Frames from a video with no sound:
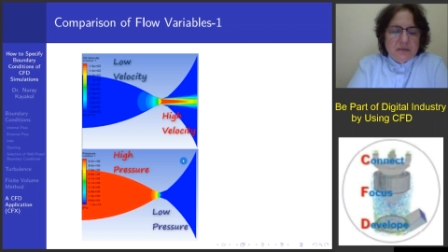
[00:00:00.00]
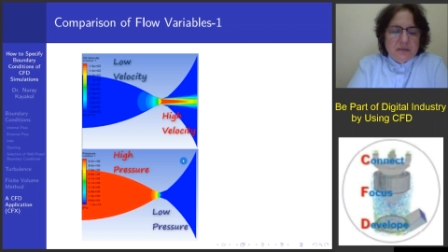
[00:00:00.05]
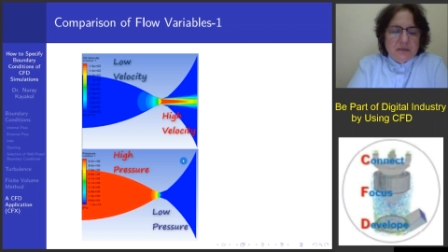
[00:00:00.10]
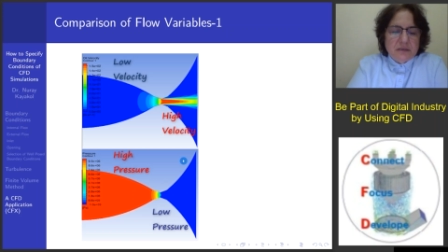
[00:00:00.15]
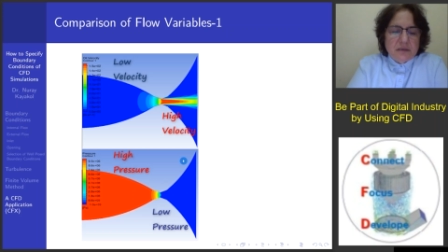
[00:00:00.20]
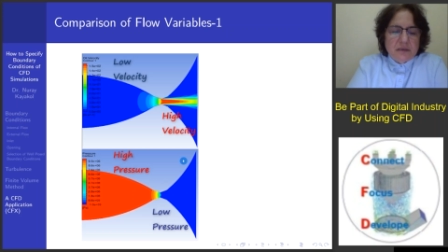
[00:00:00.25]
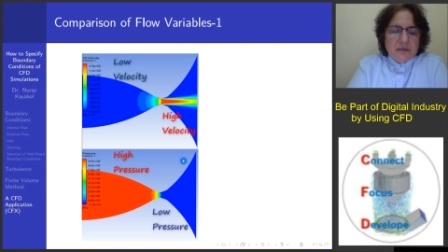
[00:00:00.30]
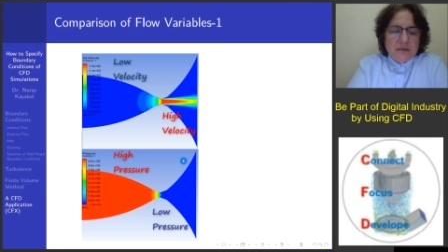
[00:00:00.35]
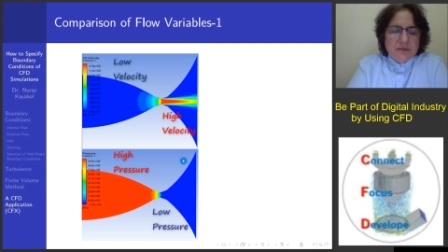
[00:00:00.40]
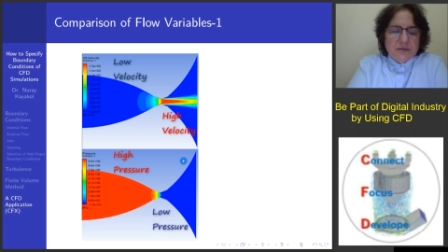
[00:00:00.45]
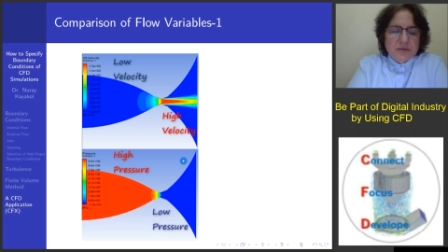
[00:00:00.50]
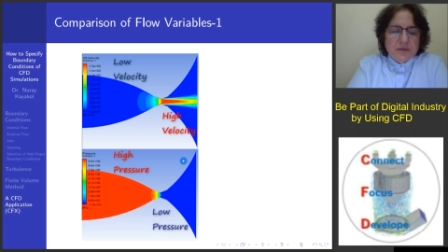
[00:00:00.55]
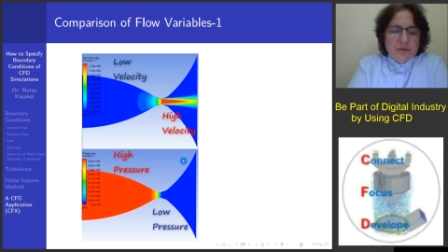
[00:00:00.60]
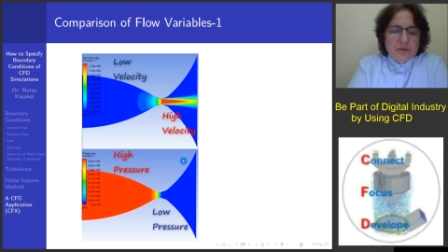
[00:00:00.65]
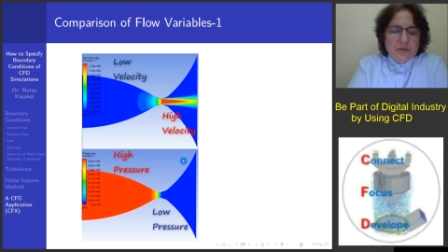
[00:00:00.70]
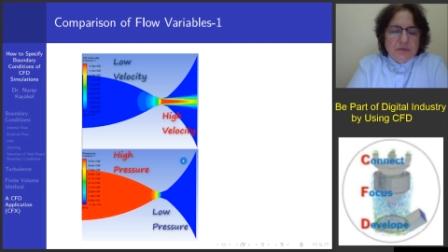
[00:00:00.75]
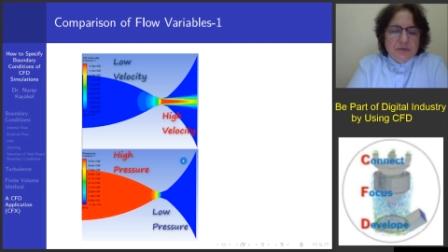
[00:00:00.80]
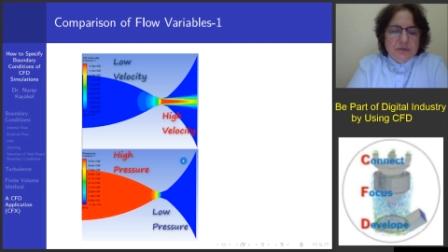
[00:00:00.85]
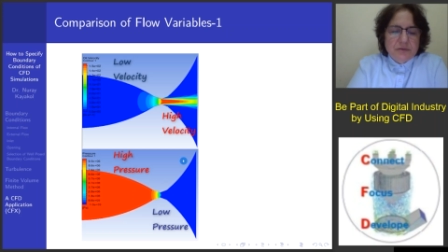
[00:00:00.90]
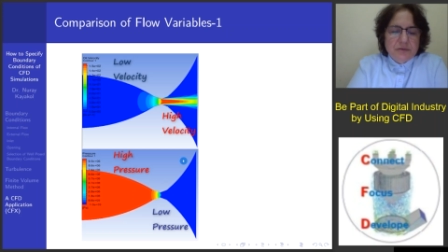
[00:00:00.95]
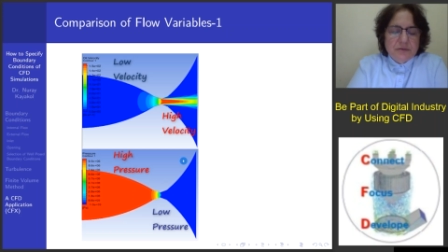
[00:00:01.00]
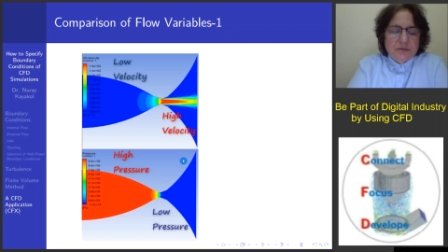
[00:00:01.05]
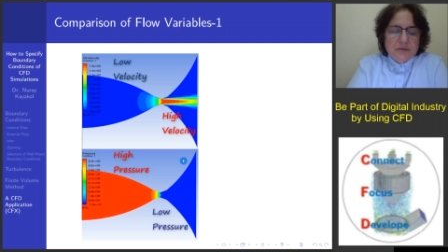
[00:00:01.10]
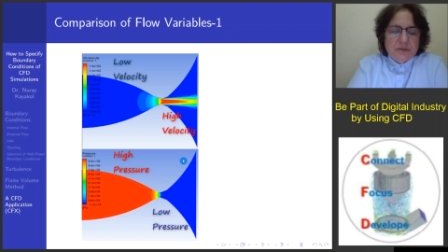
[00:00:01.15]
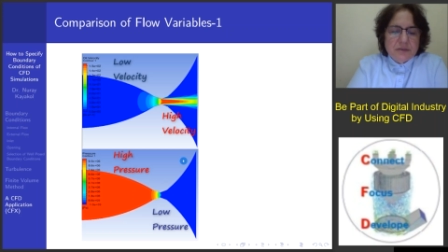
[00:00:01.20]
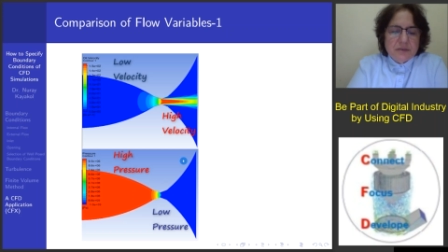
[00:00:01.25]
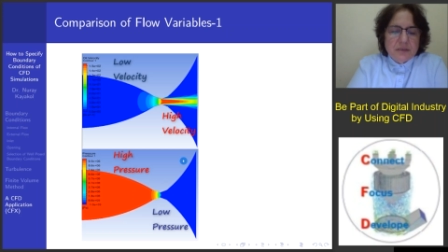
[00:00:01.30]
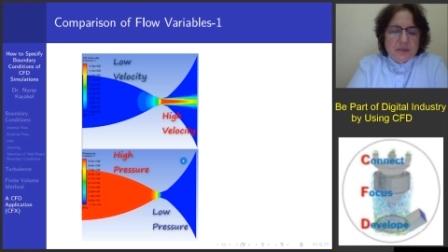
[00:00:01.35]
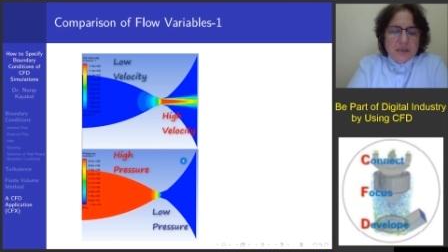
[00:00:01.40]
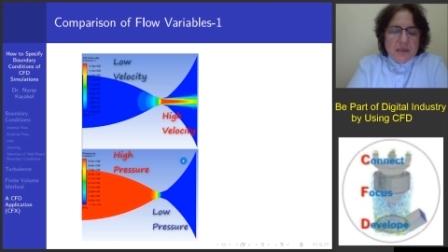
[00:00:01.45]
color
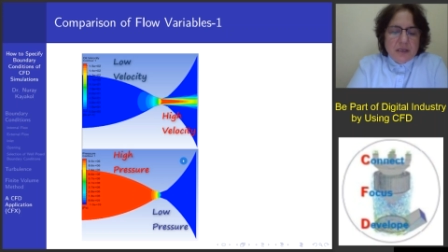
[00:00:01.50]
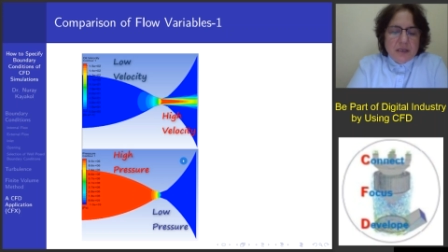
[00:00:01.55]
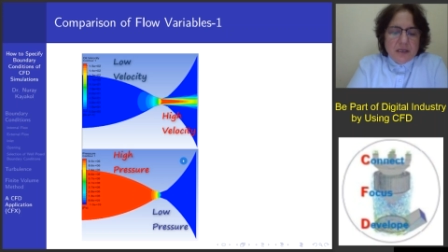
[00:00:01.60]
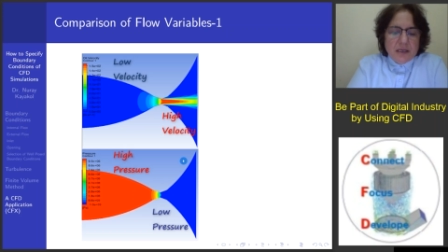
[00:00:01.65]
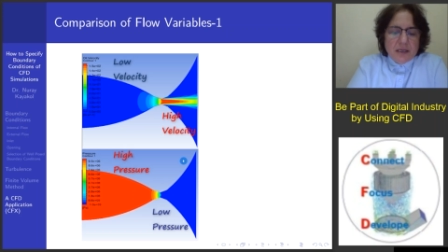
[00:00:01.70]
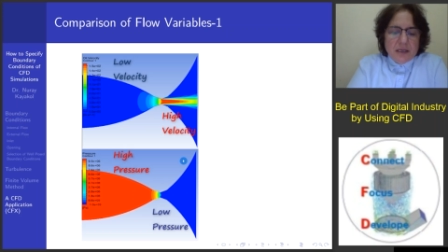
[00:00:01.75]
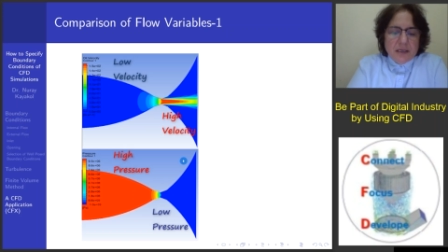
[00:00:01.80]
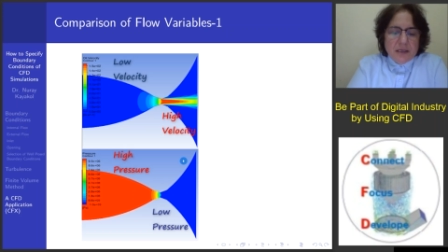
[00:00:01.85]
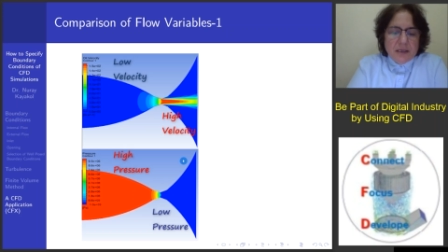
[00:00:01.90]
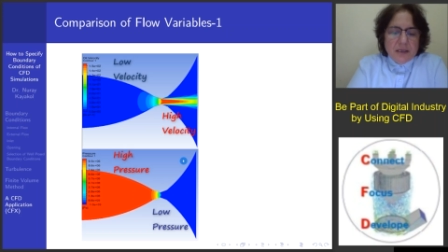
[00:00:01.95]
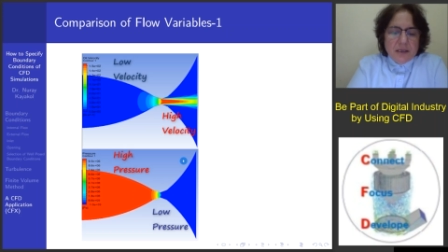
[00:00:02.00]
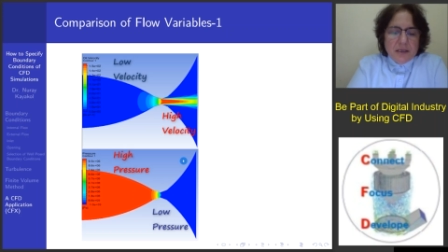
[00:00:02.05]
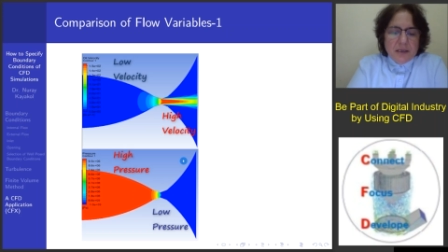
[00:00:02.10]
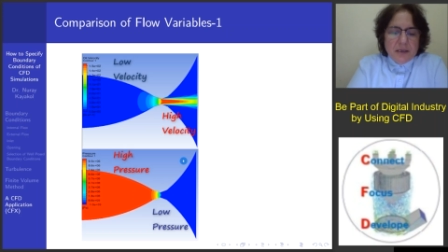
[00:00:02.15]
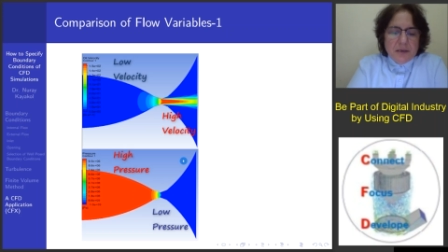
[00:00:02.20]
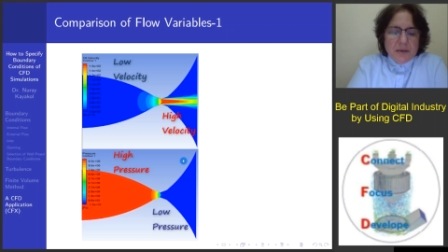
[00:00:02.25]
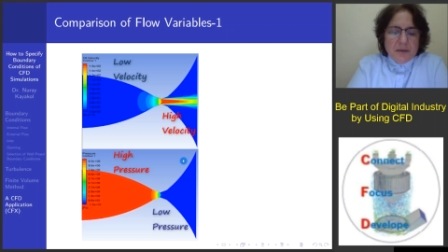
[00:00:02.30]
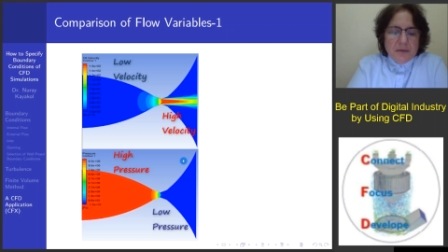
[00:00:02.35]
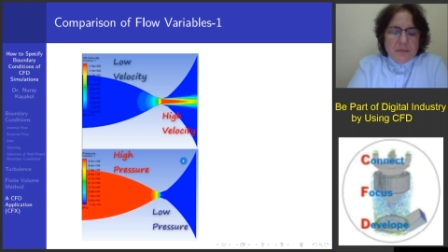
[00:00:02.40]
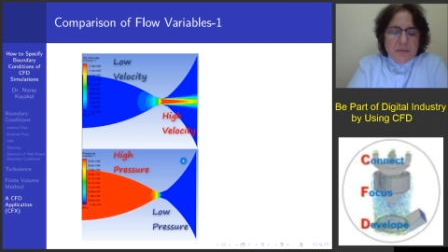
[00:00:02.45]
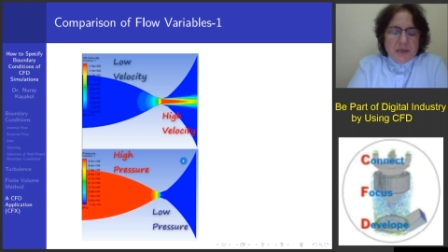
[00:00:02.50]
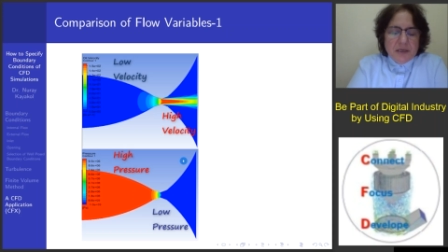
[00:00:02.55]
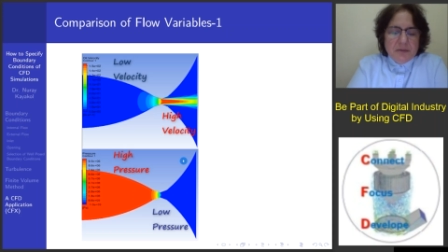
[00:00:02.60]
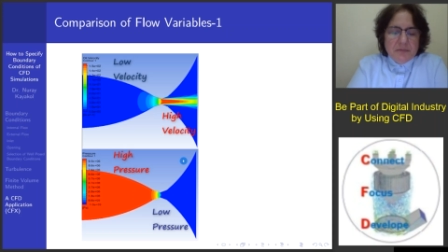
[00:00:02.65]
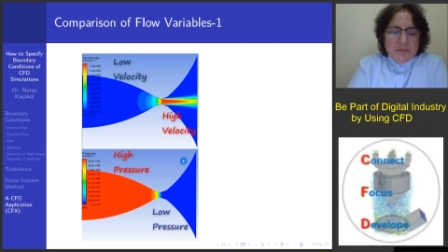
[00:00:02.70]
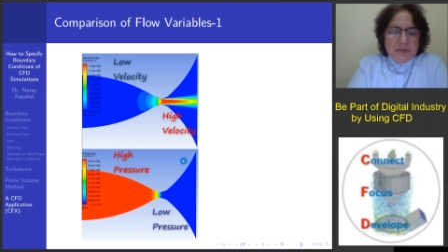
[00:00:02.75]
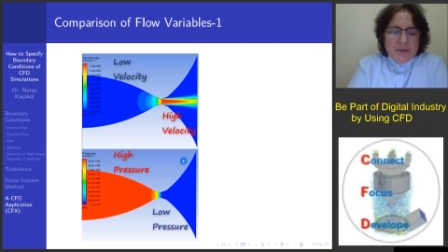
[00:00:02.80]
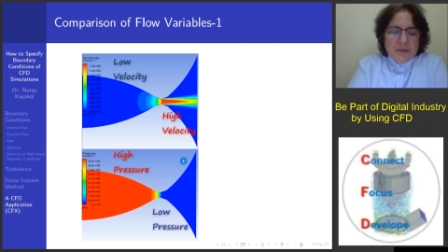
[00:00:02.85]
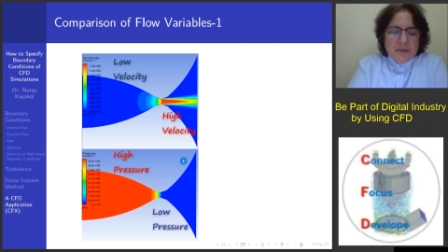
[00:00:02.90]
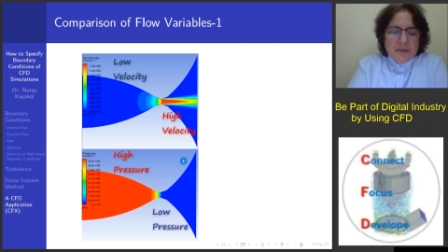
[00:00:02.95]
contours.
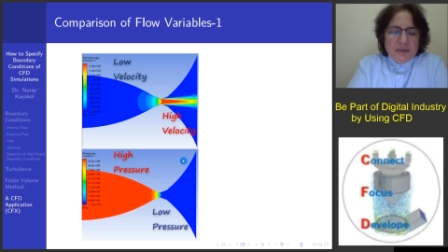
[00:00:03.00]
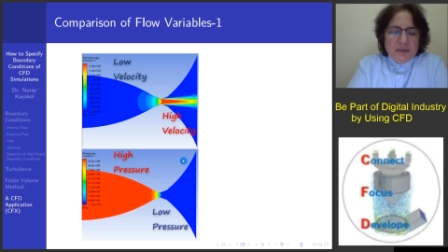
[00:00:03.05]
Maybe